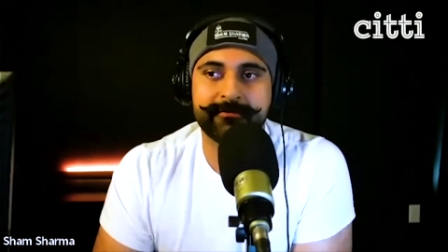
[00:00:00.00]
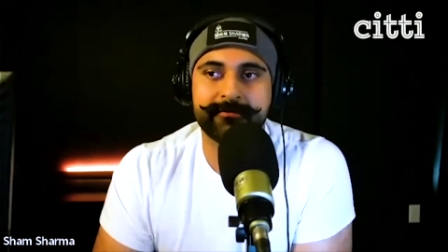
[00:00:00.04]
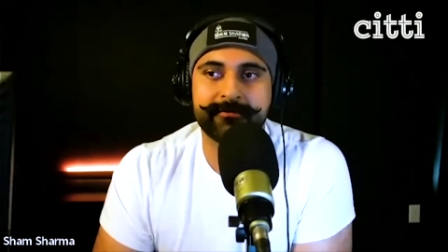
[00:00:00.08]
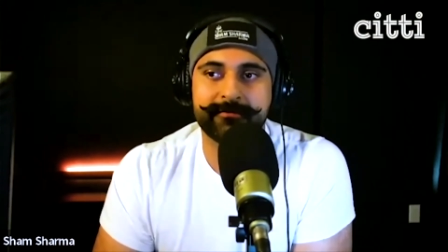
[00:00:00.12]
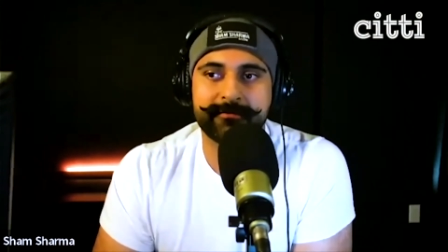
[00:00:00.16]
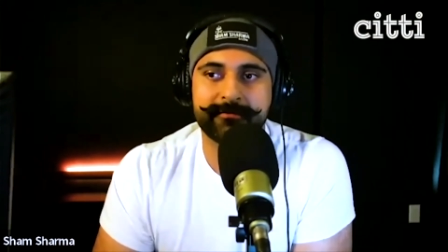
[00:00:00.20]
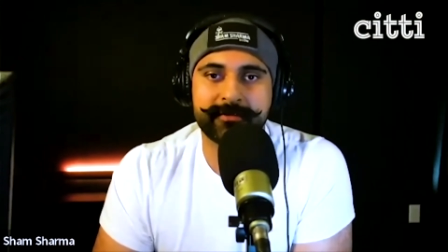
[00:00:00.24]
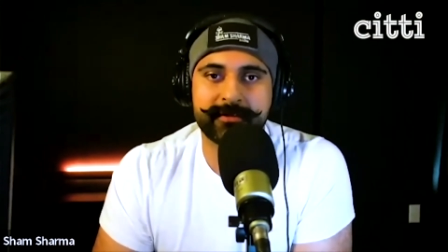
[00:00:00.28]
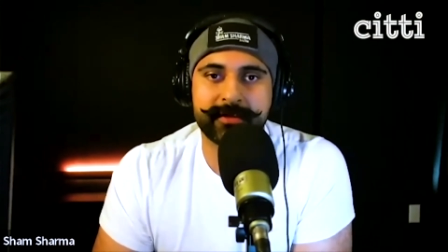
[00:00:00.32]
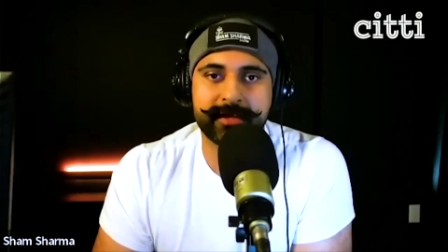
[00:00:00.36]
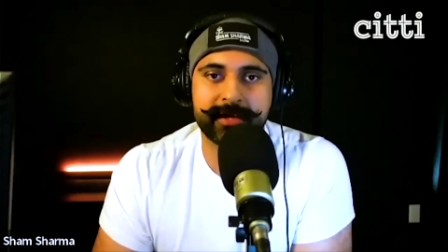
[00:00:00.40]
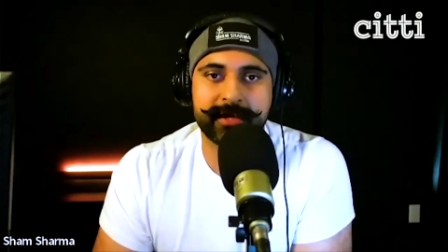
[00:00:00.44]

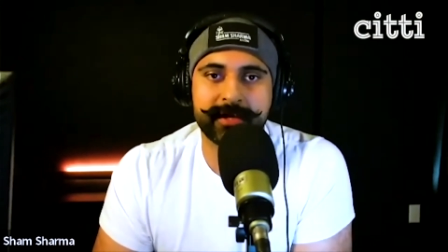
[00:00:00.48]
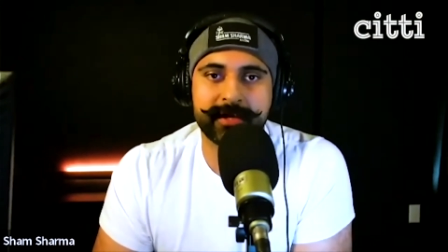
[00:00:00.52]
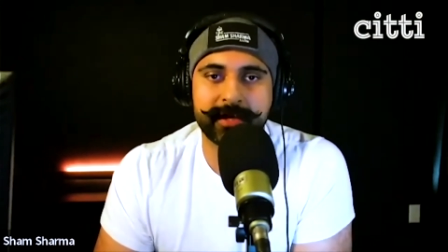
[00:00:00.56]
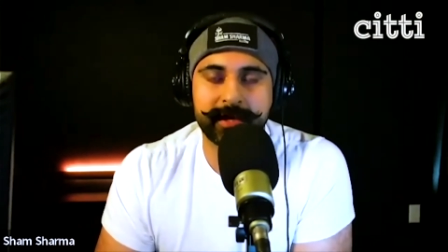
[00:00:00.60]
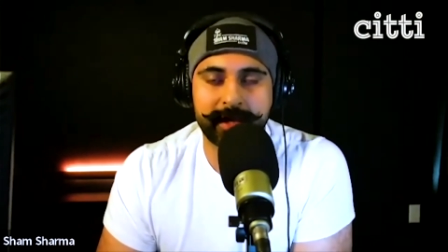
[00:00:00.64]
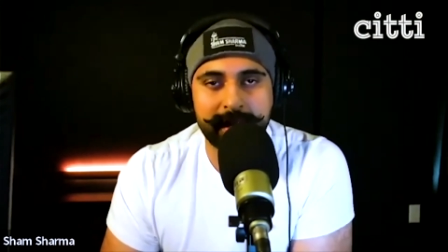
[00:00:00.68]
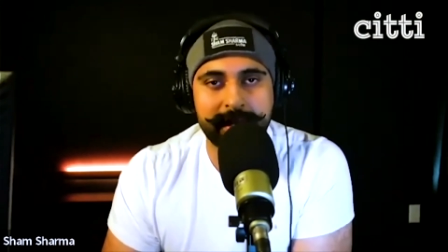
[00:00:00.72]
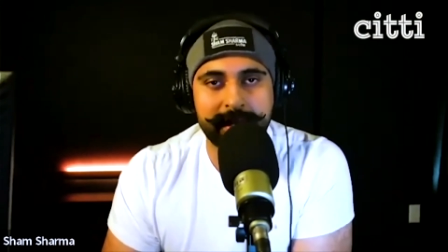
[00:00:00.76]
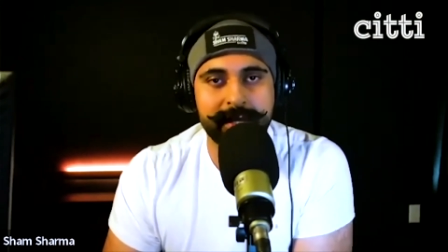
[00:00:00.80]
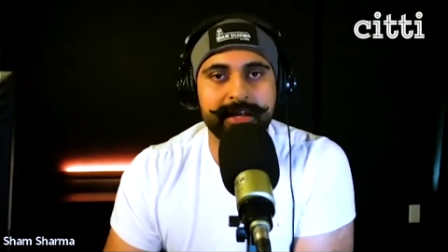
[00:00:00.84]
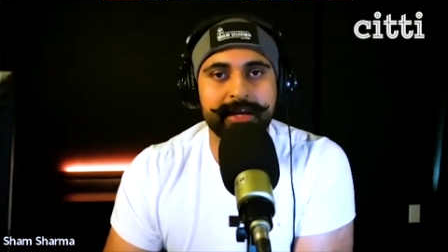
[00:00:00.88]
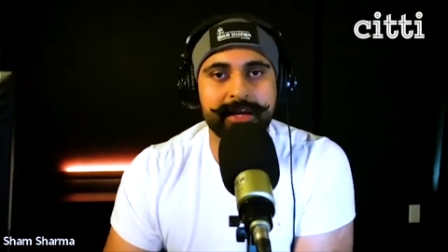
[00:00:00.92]
give
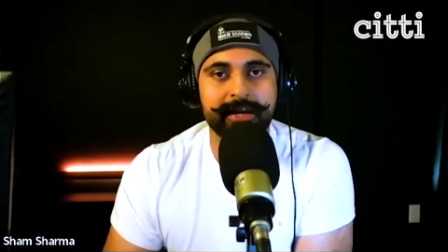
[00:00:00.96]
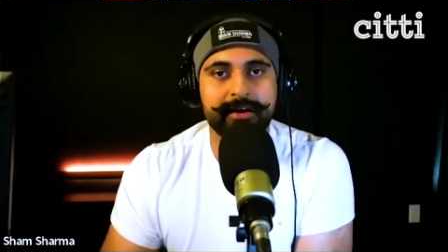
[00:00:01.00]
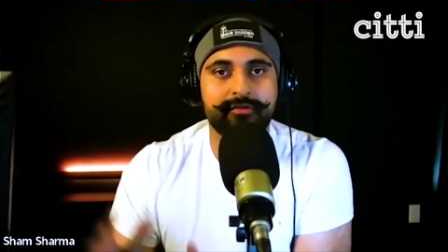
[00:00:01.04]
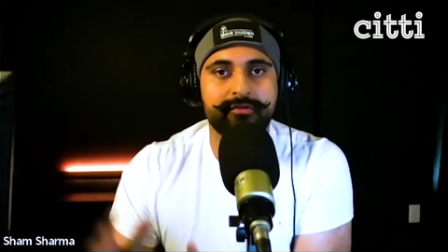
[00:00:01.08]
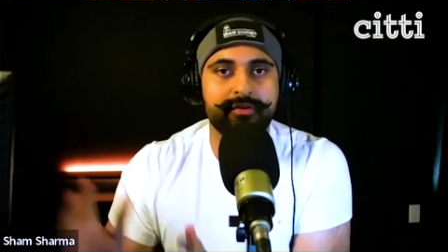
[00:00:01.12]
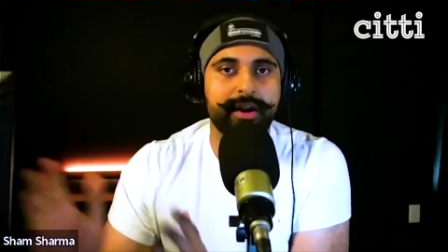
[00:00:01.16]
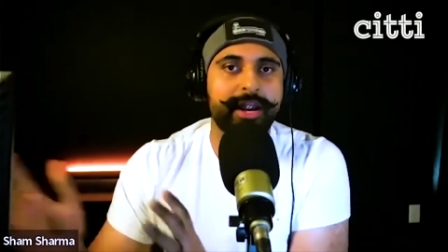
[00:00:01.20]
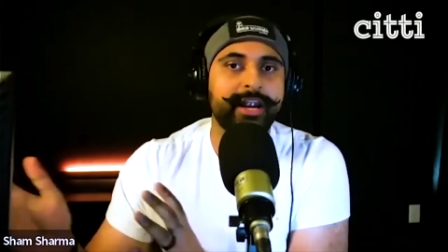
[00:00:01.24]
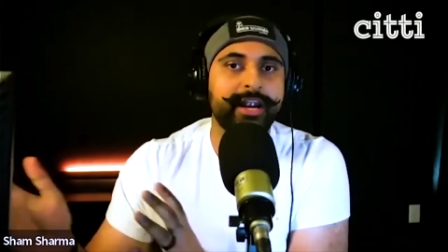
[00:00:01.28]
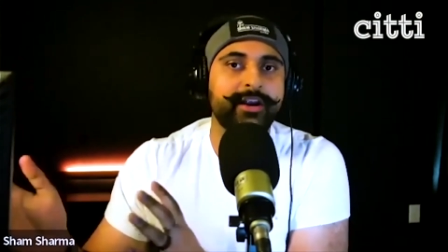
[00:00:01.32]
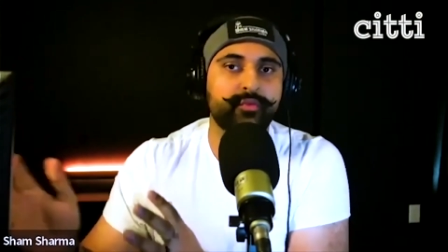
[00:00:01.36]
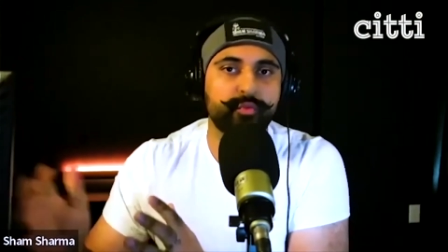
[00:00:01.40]
the
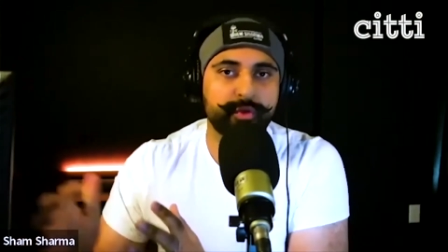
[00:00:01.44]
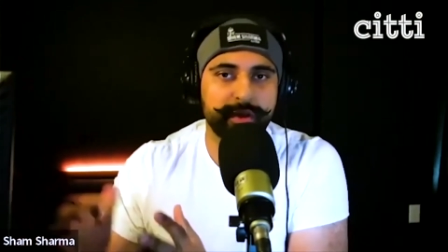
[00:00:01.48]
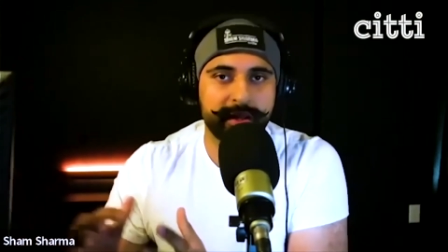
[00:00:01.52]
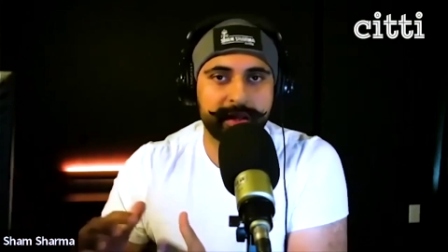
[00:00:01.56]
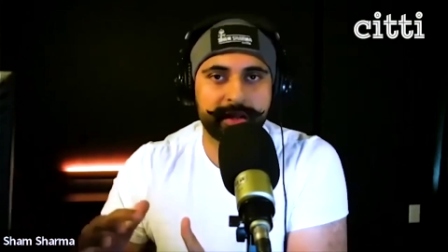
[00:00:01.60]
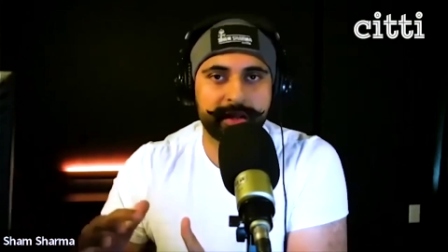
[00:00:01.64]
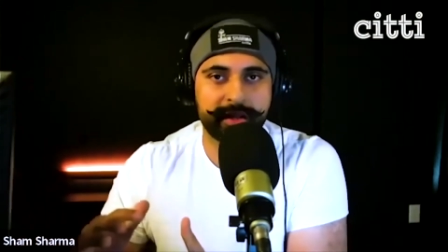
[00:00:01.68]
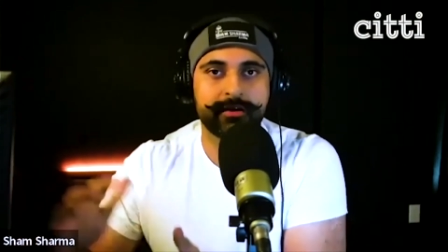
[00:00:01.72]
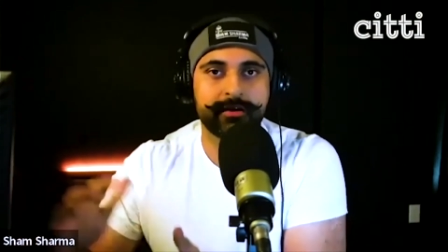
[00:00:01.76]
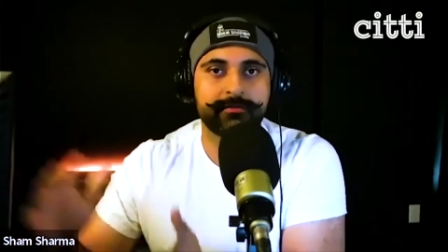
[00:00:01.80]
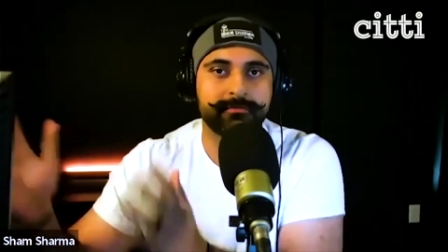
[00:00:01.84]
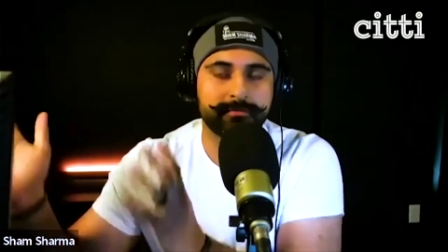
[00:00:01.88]
Indian right
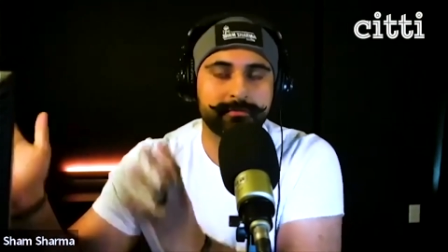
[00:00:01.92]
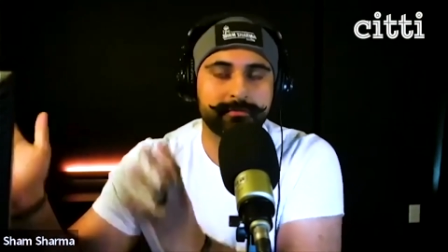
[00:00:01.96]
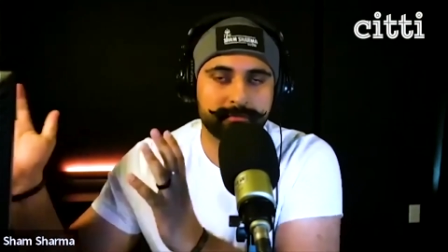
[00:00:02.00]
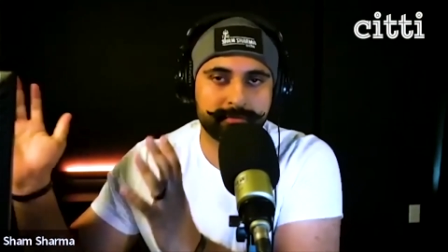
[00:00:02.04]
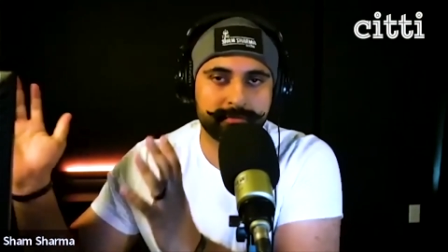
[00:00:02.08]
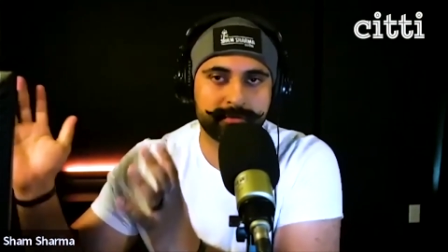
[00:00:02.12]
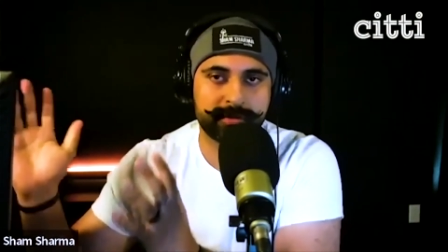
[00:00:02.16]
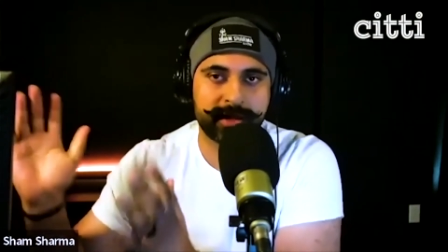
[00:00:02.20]
wing,